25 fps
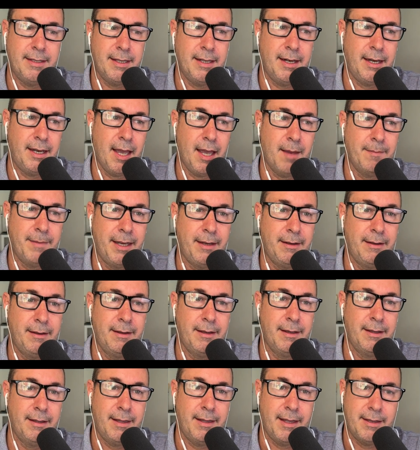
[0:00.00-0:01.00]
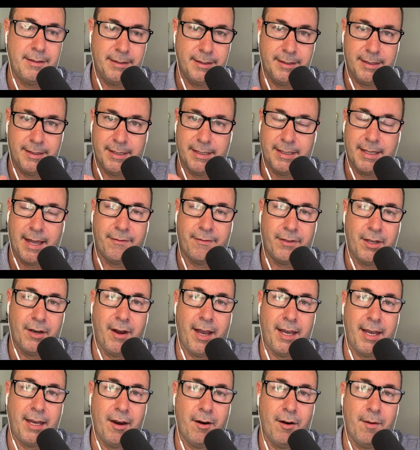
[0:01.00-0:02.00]
that are coming. This is the stuff that
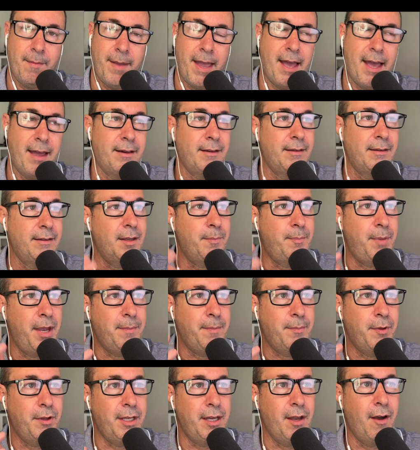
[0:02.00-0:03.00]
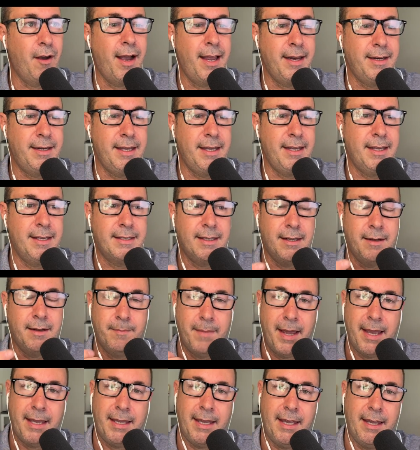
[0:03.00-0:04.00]
I care about, the people, the ideas that are
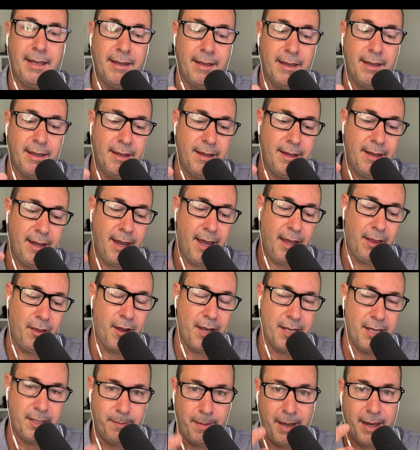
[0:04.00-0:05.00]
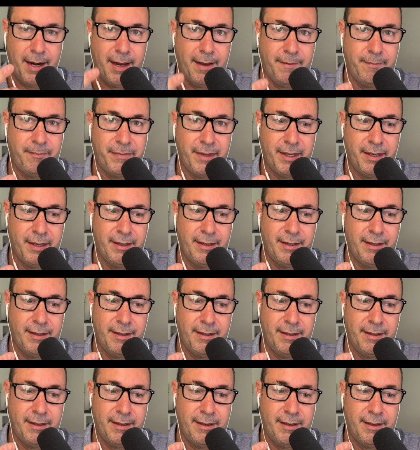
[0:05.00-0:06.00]
making our lives better.
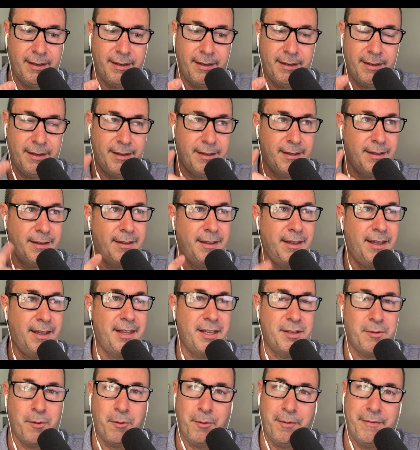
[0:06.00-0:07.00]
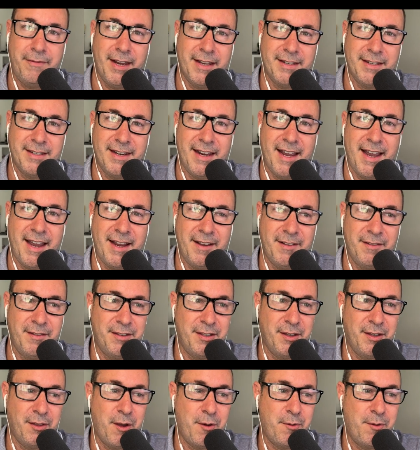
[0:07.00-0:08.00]
And that's what we've done today.
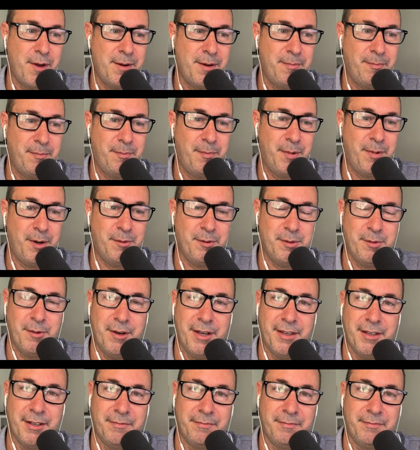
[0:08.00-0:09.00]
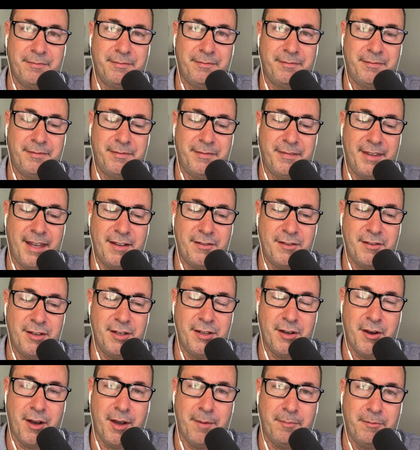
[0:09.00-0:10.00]
It's a long one, but it was worth it. Thanks for your
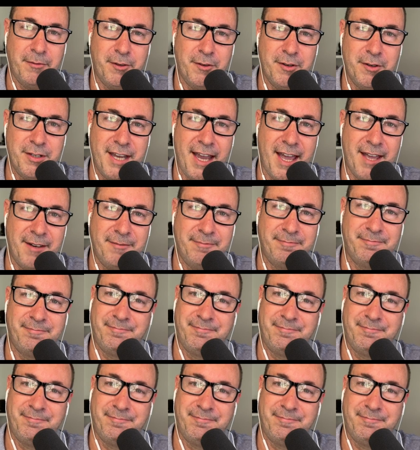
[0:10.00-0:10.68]
time. Chris out.